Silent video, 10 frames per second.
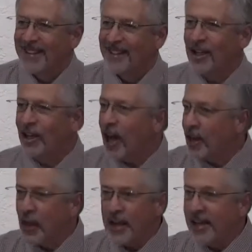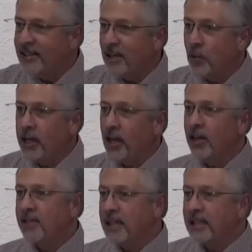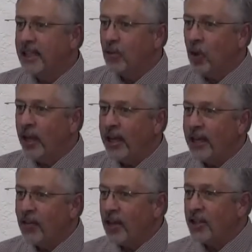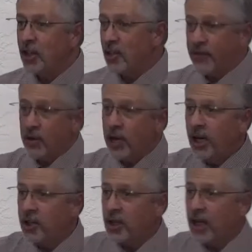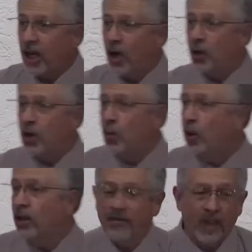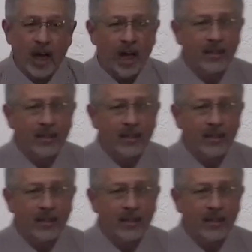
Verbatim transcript: There are a lot of things that we are dealing with that just a few years ago you wouldn't have thought